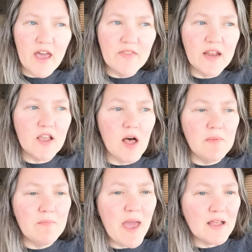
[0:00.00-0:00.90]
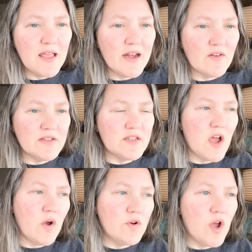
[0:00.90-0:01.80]
And then he called me back later and said,
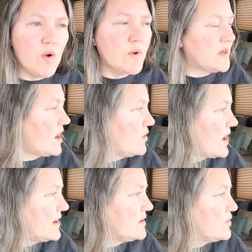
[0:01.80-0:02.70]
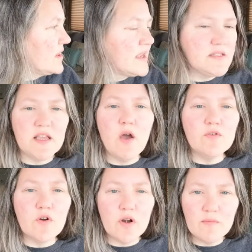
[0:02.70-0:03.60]
oh no, we don't. I didn't realize that the
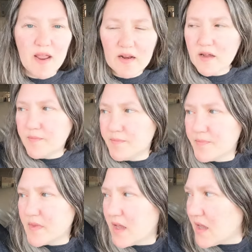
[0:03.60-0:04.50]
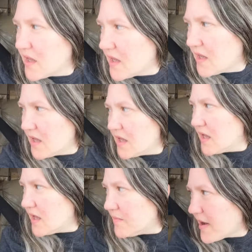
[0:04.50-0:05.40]
owner already made a
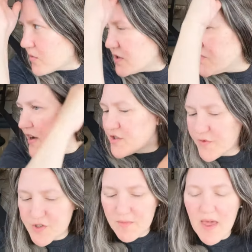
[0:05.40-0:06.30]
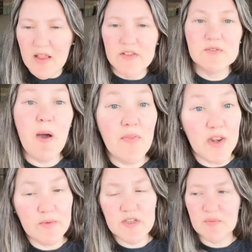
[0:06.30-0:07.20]
reservation for somebody in the spot
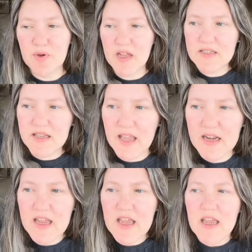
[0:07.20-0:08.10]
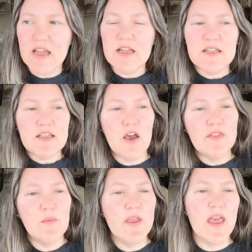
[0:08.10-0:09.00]
that he was gonna put us in. So
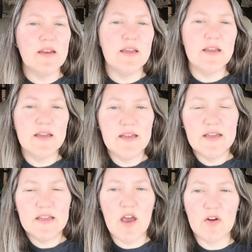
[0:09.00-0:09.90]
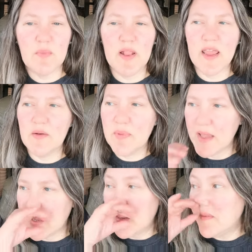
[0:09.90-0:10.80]
then we had to go to plan
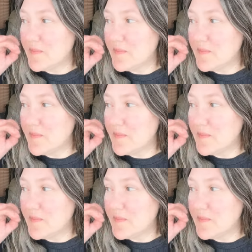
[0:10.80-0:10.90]
B.